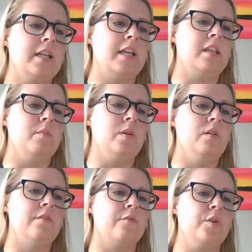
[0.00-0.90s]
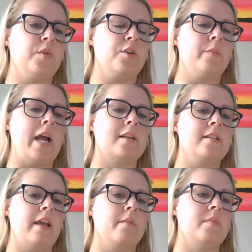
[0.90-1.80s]
in the middle of the room with her back
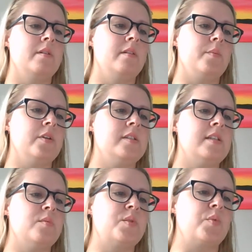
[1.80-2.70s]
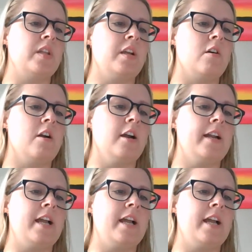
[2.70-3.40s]
to them. The princess was breathing hard